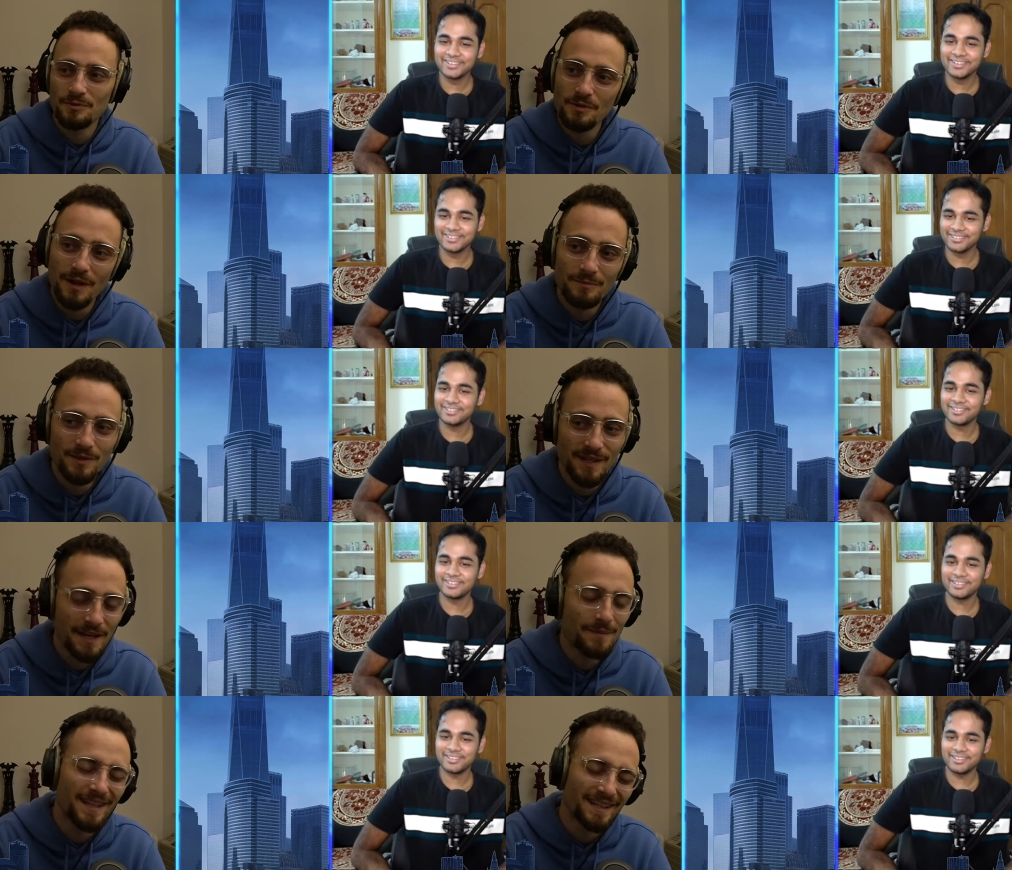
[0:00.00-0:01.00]
Speaker 1: to come to the
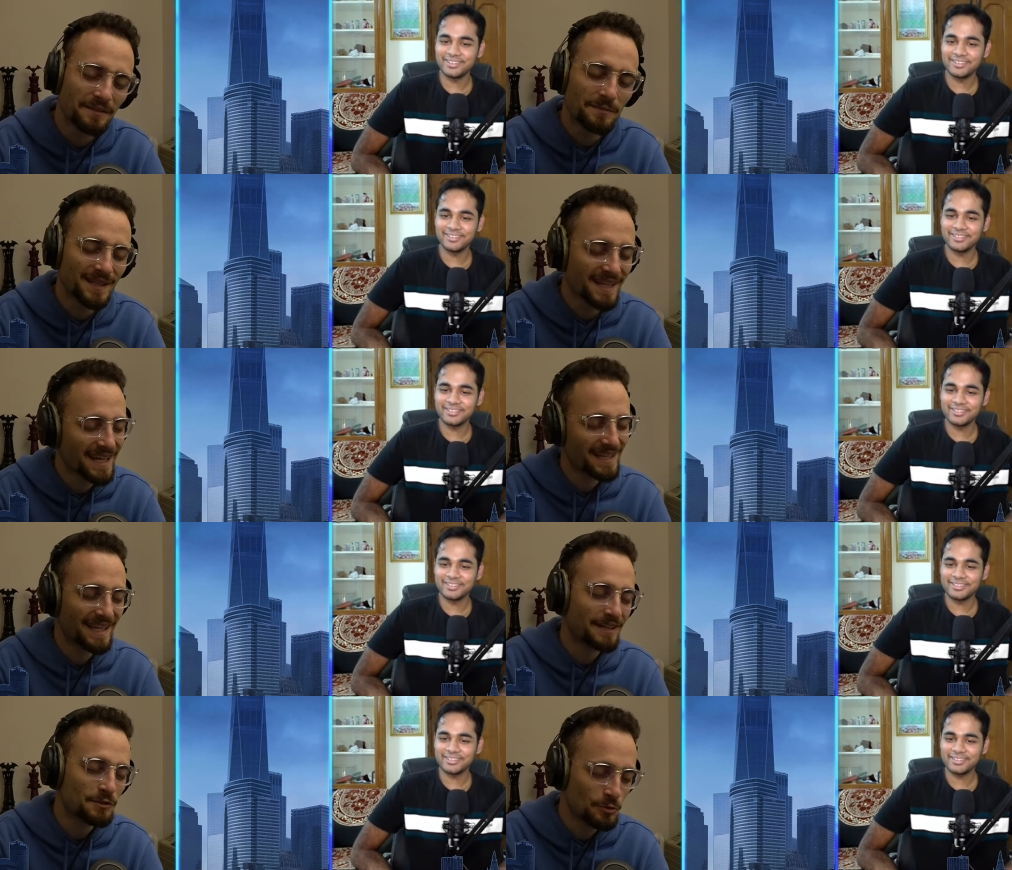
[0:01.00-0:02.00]
game a little bit late
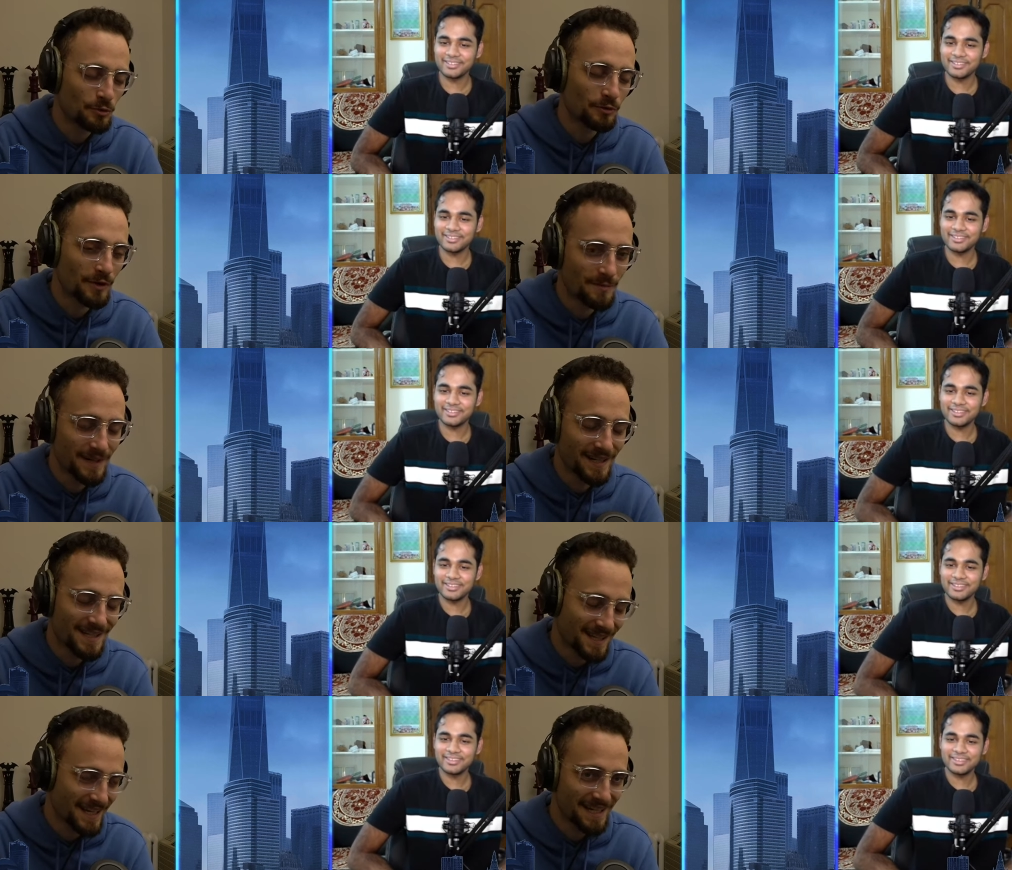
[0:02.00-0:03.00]
like two three
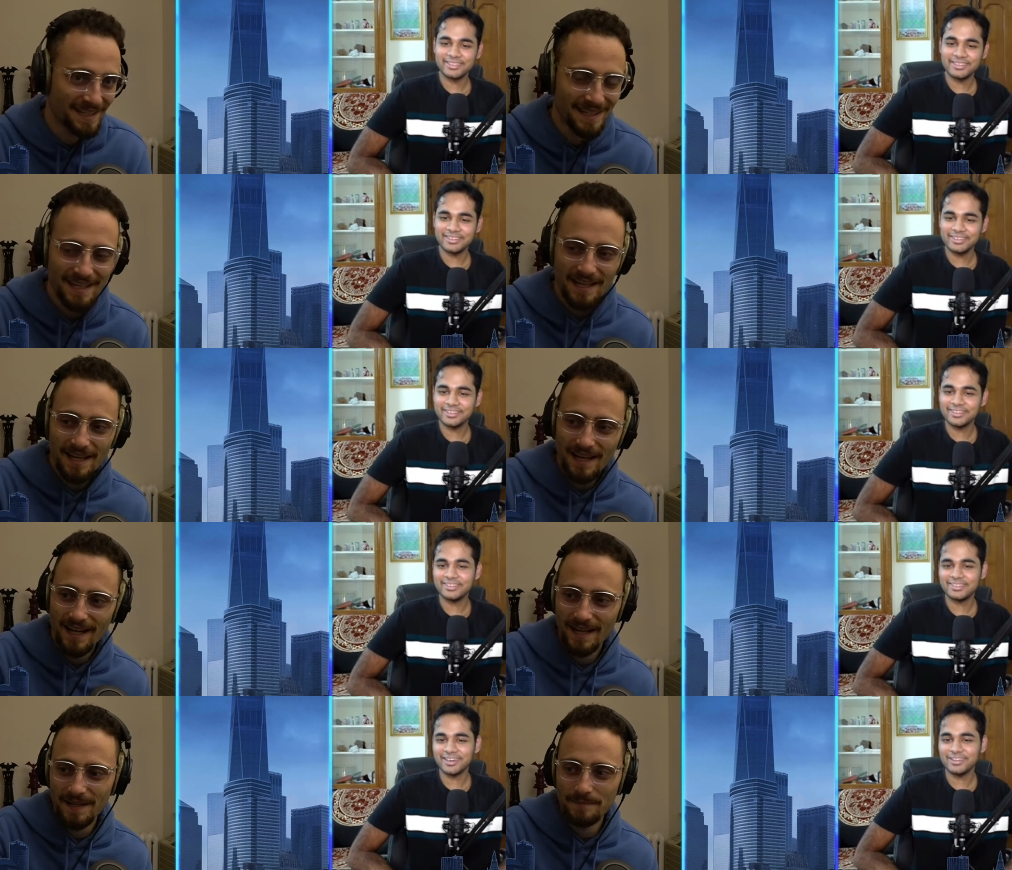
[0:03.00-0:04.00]
minutes late
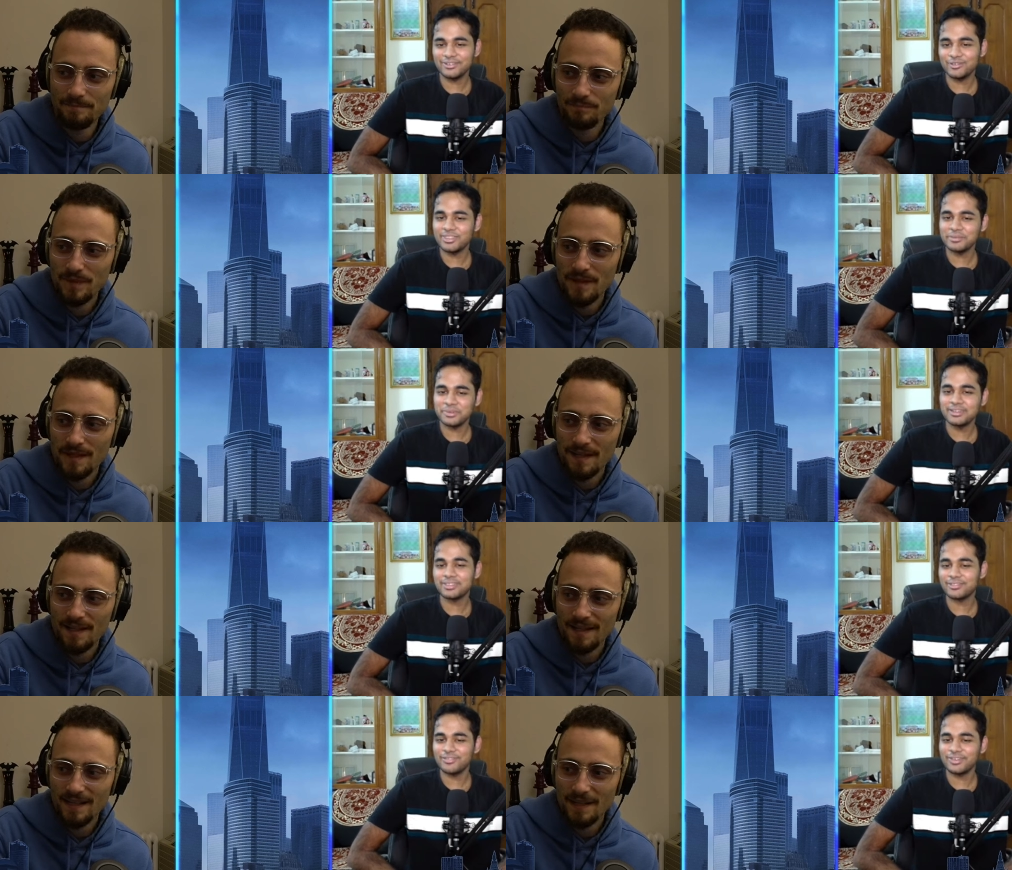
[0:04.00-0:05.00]
um
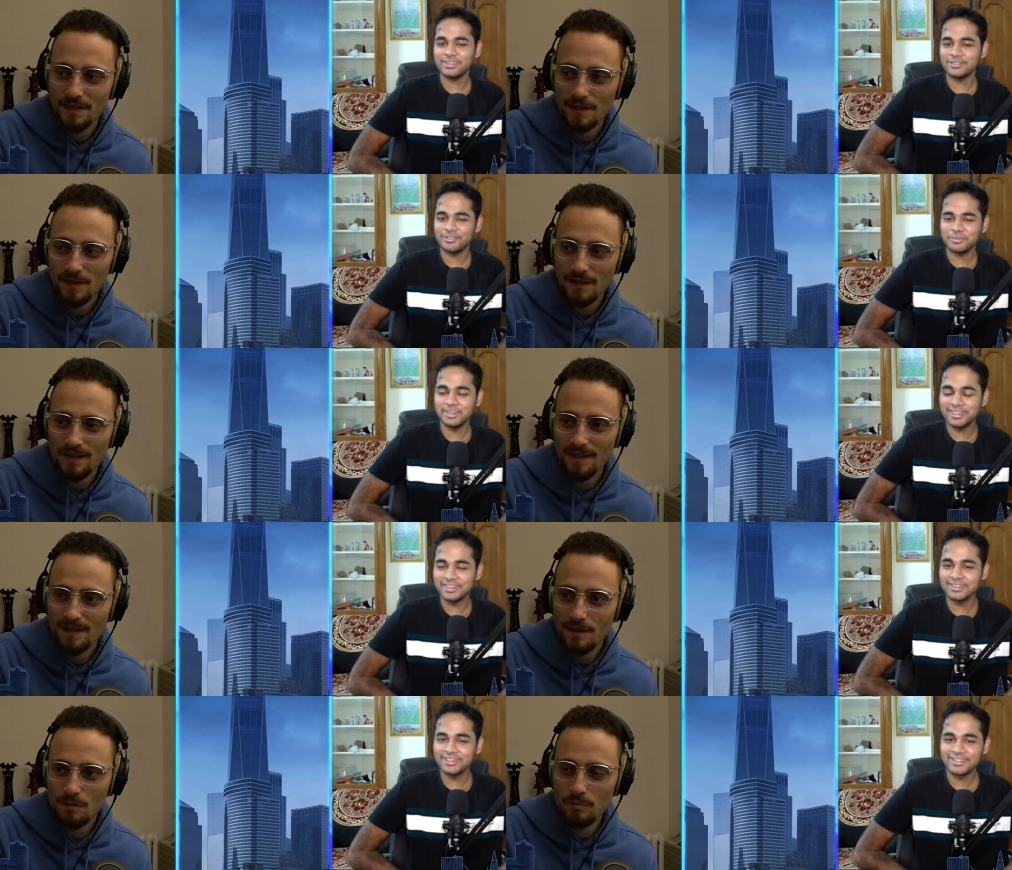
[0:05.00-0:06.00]
Speaker 2: yeah,
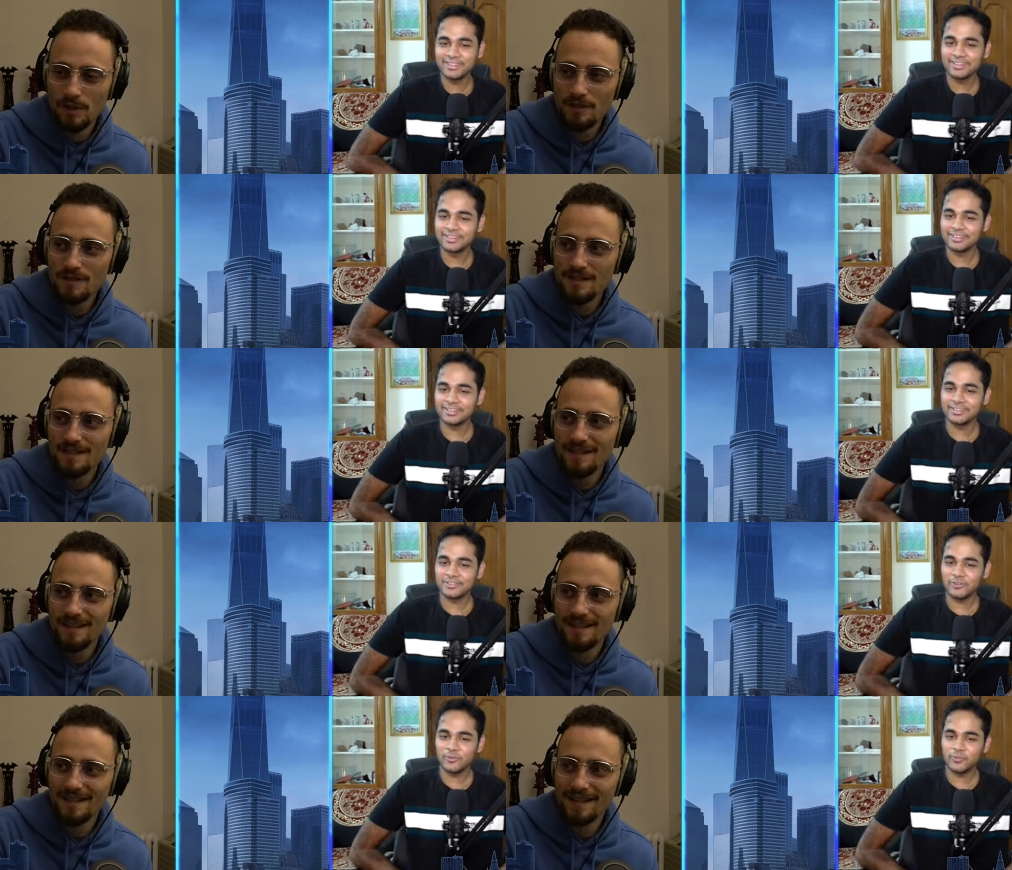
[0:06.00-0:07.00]
Speaker 1: because
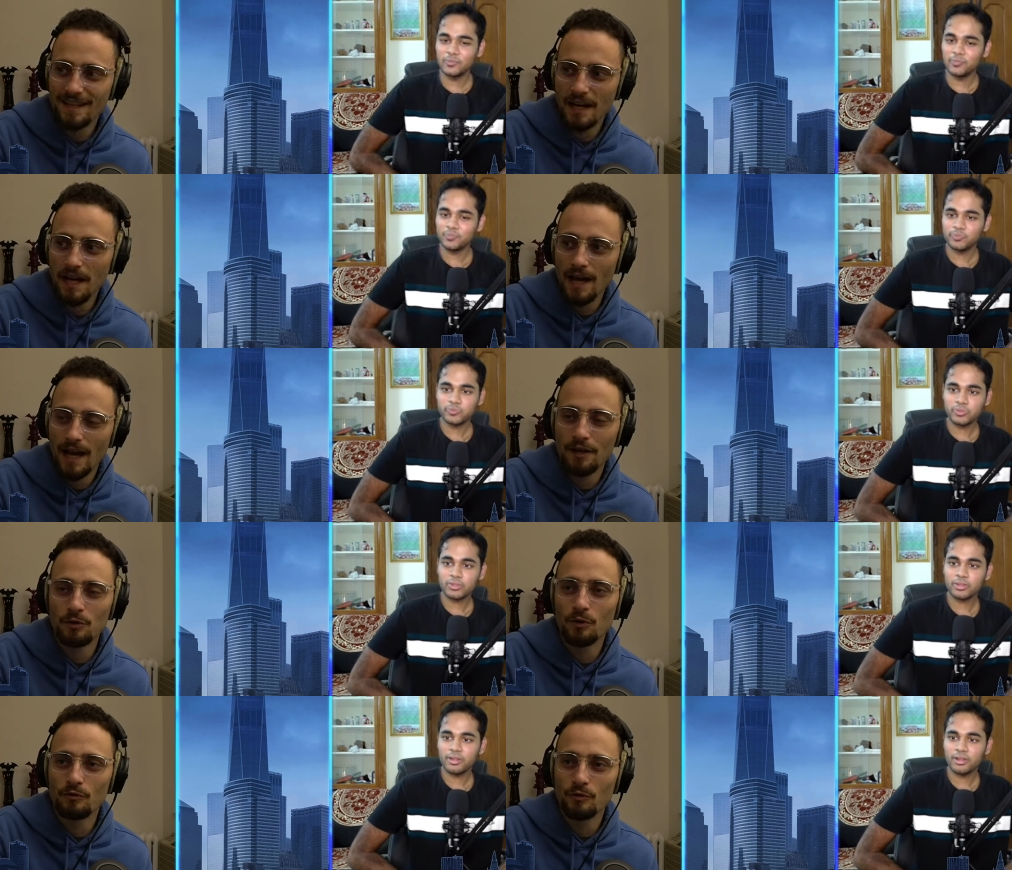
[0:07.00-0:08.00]
I, I don't
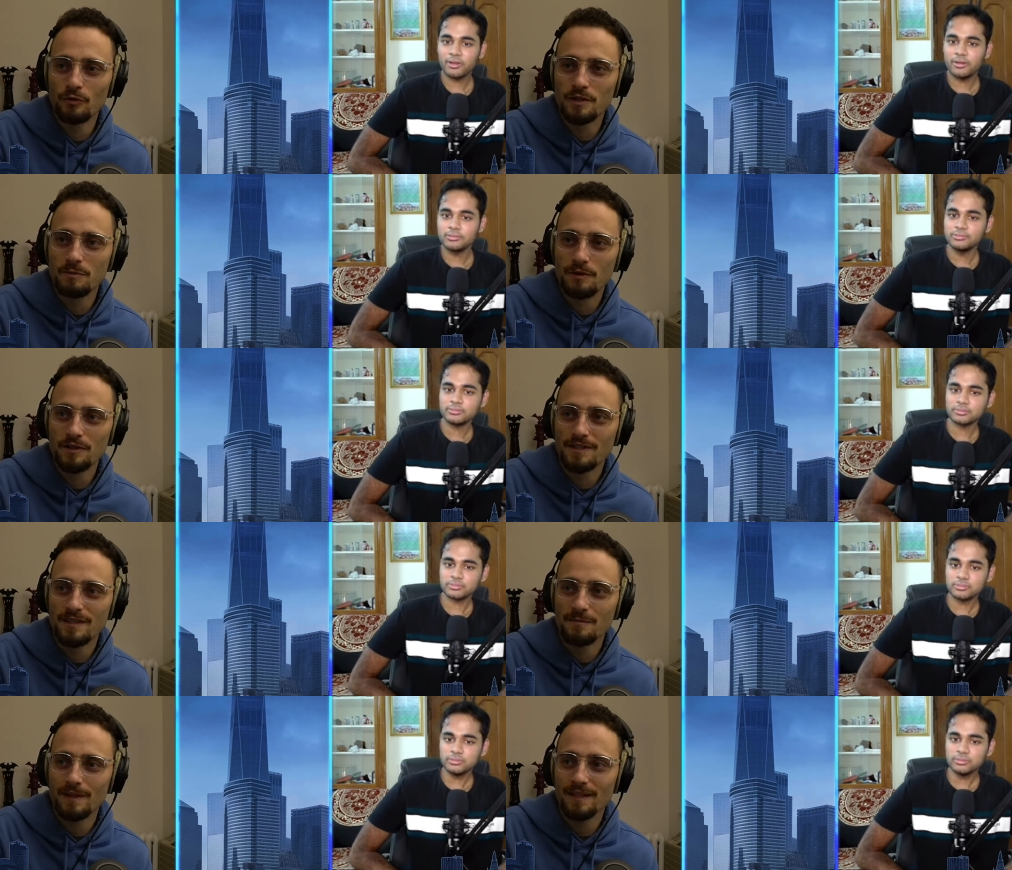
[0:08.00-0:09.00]
know if you experience
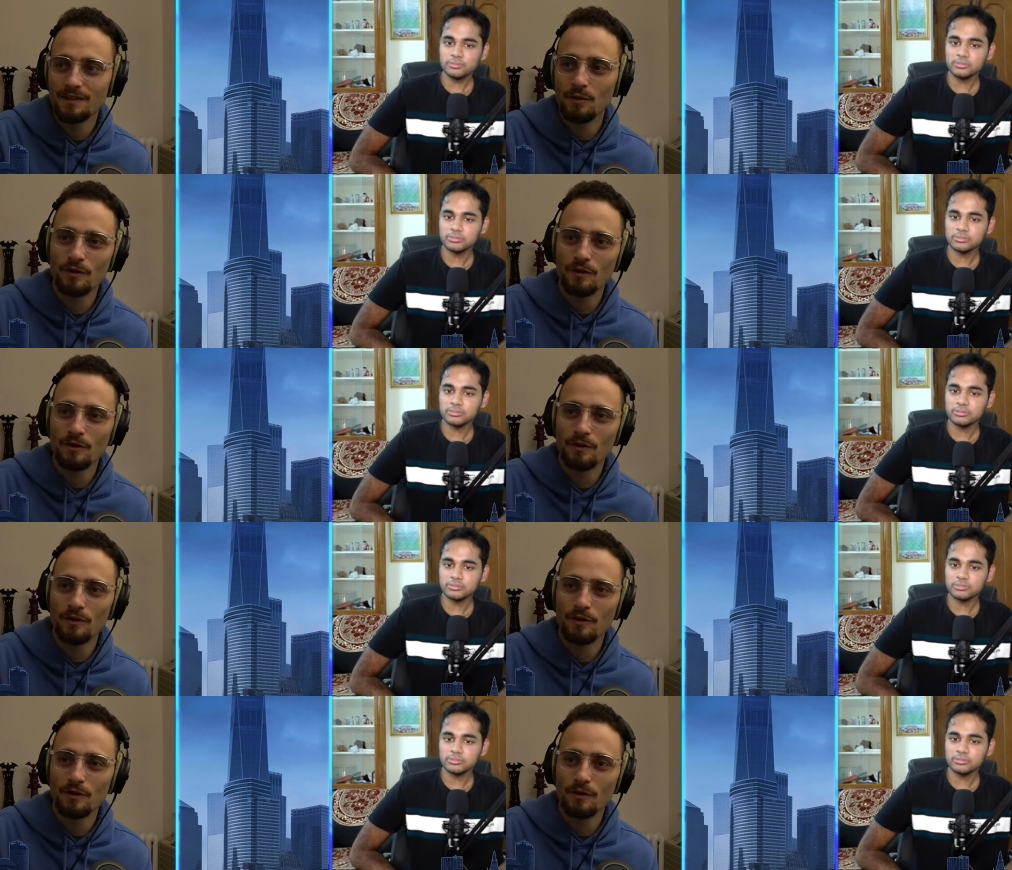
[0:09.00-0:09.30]
this but you know